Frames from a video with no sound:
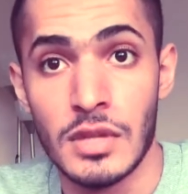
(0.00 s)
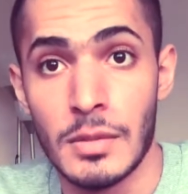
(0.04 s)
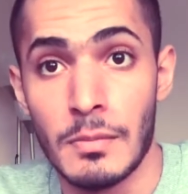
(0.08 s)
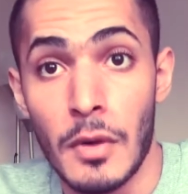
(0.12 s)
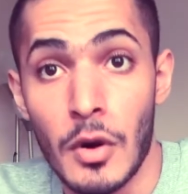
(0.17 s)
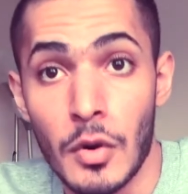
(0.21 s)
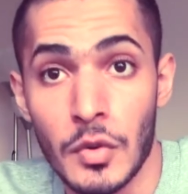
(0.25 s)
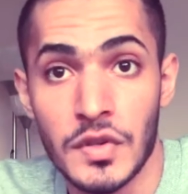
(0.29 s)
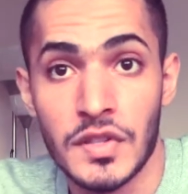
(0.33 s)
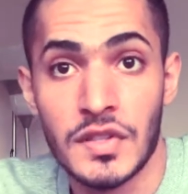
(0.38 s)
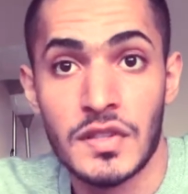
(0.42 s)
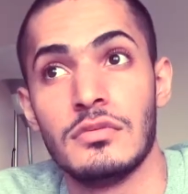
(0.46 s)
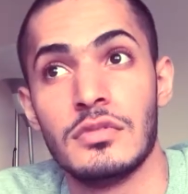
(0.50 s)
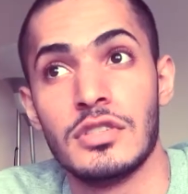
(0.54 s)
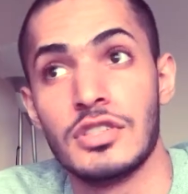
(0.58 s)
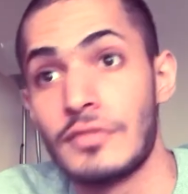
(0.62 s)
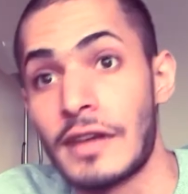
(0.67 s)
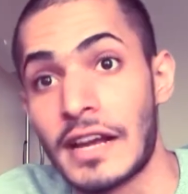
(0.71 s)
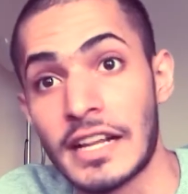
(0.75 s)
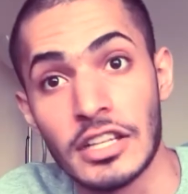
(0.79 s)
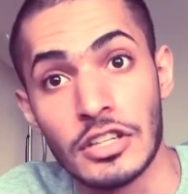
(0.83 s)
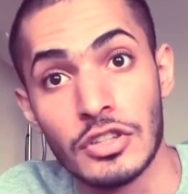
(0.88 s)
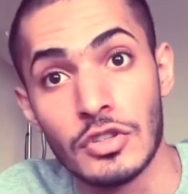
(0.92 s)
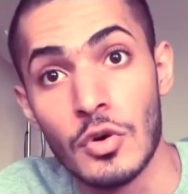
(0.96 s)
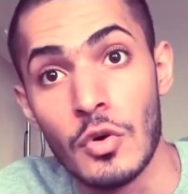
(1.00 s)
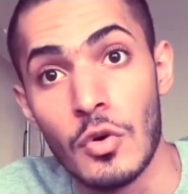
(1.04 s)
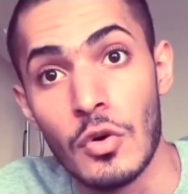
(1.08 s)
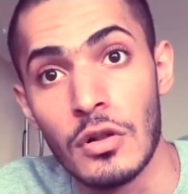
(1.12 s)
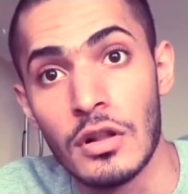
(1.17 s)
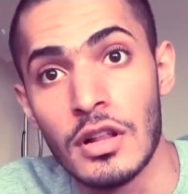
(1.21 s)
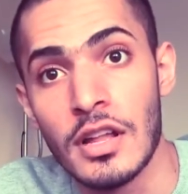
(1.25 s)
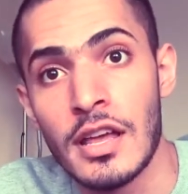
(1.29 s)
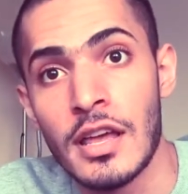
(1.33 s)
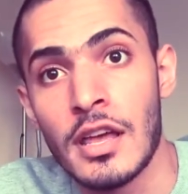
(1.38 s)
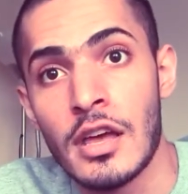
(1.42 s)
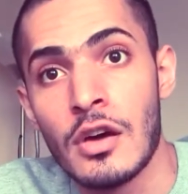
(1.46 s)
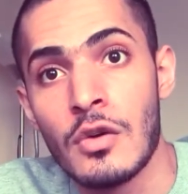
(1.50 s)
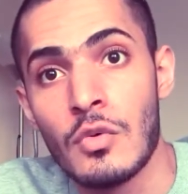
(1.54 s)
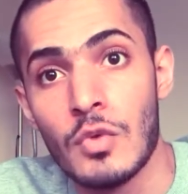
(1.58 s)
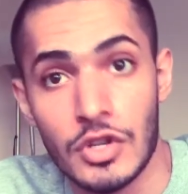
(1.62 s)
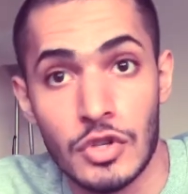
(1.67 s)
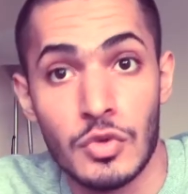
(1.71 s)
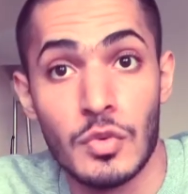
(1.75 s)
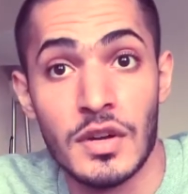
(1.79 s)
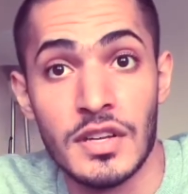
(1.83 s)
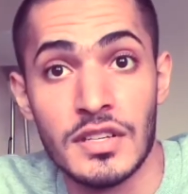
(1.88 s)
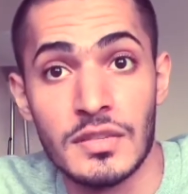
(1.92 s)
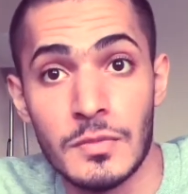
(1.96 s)
the most distracting tool,
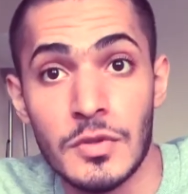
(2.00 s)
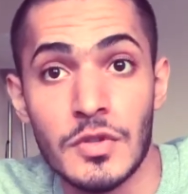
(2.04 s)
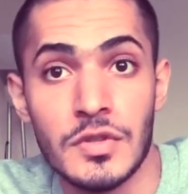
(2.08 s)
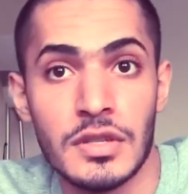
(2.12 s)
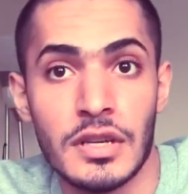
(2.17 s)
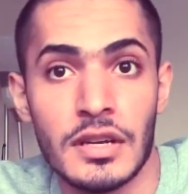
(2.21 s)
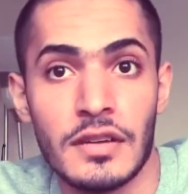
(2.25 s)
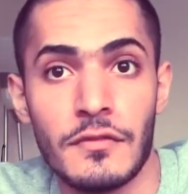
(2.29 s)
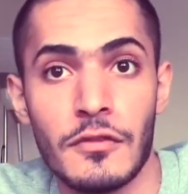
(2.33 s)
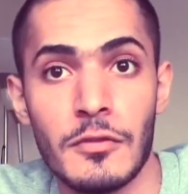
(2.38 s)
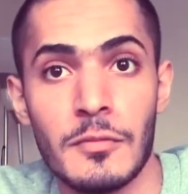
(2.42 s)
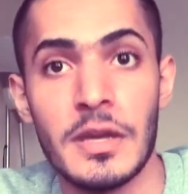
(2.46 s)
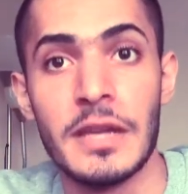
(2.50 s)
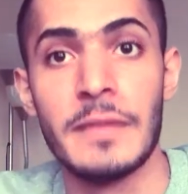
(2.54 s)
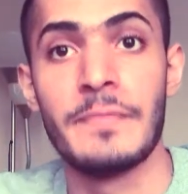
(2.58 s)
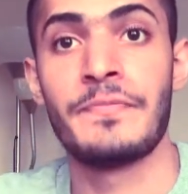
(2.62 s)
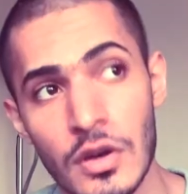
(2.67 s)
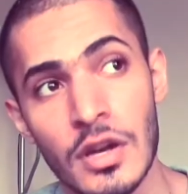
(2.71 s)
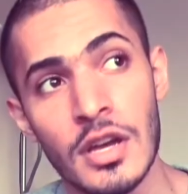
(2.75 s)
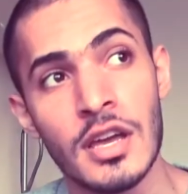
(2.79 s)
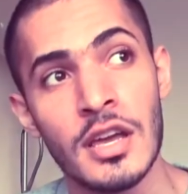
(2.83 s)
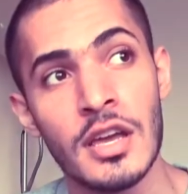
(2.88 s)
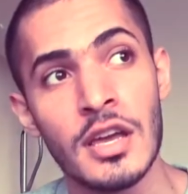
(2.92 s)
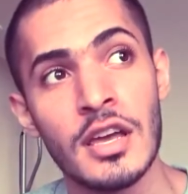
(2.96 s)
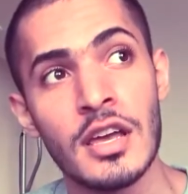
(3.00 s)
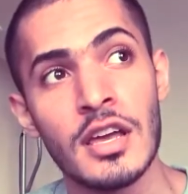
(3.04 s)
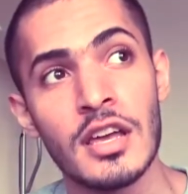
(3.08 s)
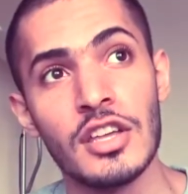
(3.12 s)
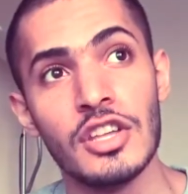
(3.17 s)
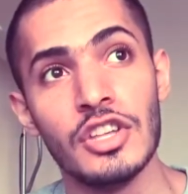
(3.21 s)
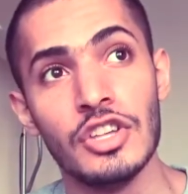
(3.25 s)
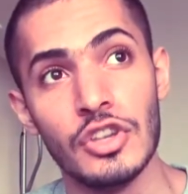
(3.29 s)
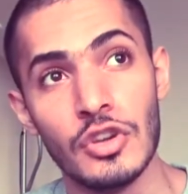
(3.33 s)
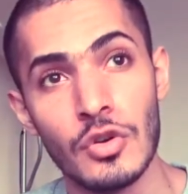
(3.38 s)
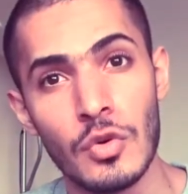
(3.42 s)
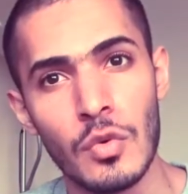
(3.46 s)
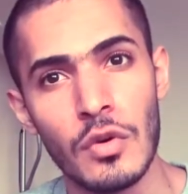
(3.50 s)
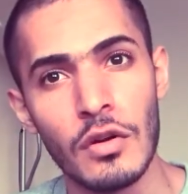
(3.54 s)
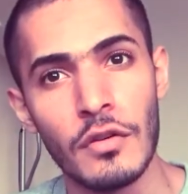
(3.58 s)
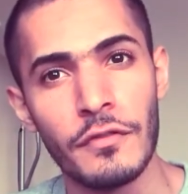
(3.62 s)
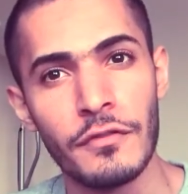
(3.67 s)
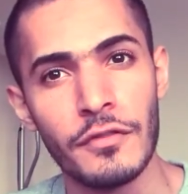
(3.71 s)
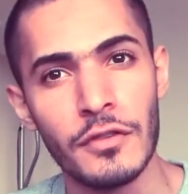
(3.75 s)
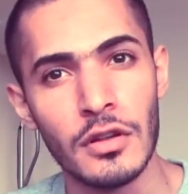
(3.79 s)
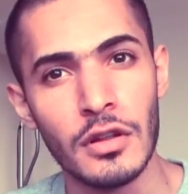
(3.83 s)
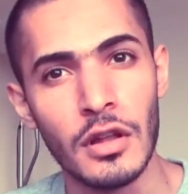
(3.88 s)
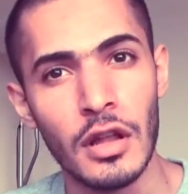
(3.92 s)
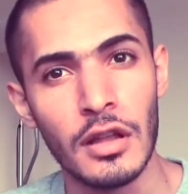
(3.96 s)
which was music for me. You will
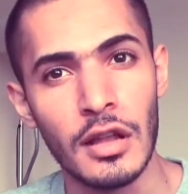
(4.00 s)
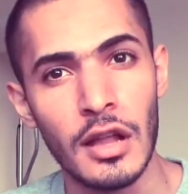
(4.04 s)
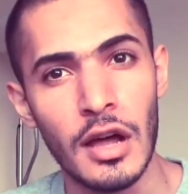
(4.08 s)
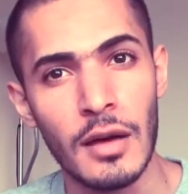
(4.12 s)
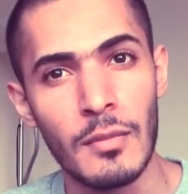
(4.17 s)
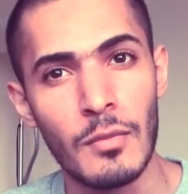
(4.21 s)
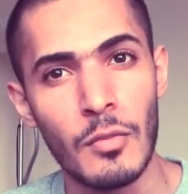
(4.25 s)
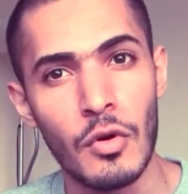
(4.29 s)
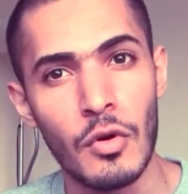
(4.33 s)
feel a lot